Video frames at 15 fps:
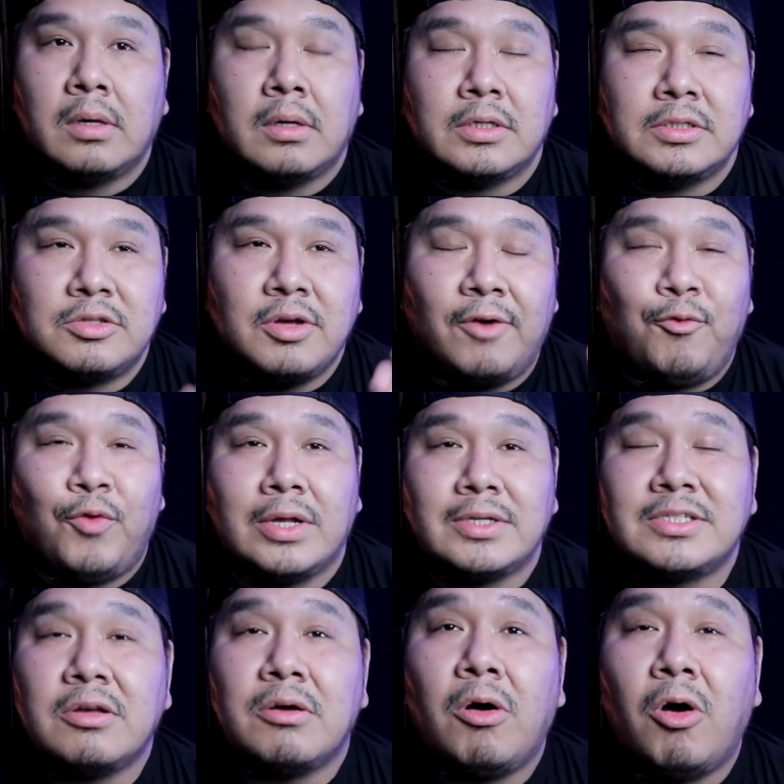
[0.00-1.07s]
So I felt
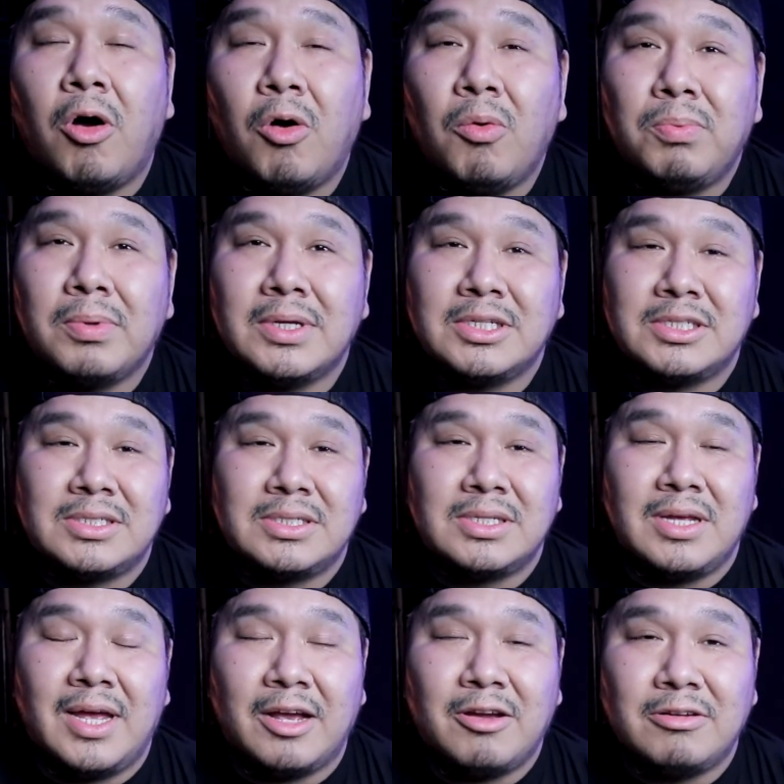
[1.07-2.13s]
so hopeless.
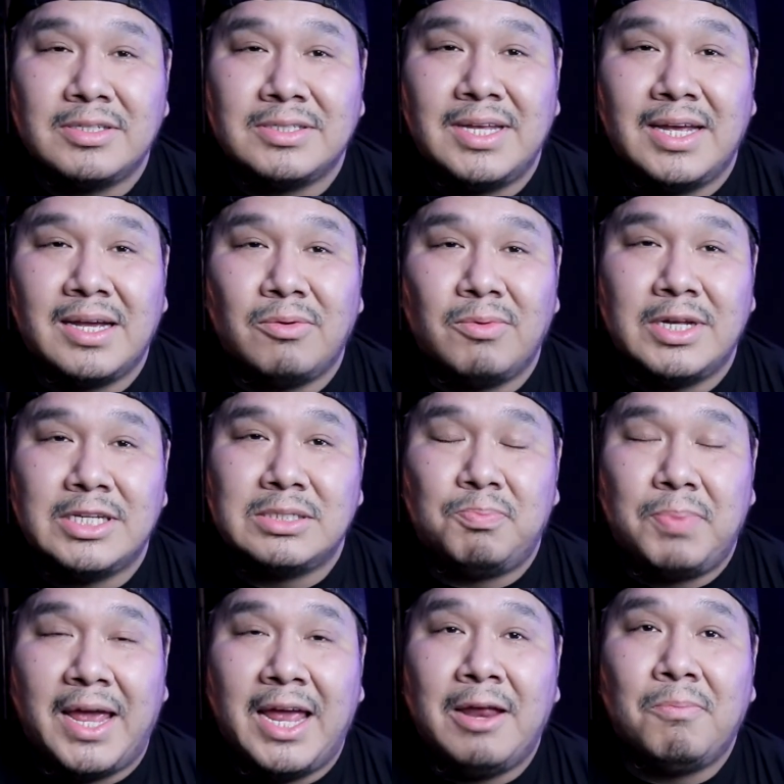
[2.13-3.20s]
I couldn't take away his
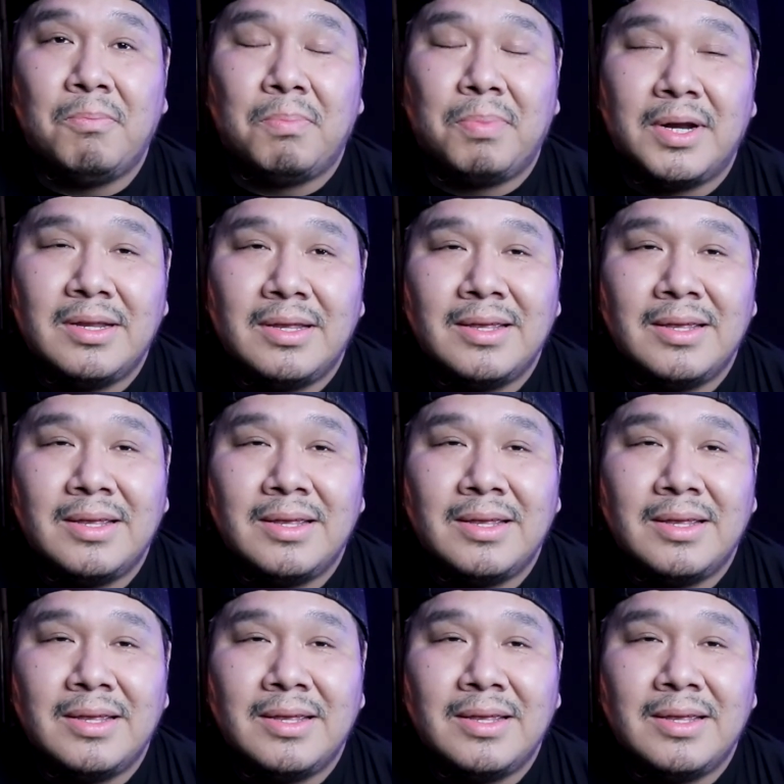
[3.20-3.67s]
pain, but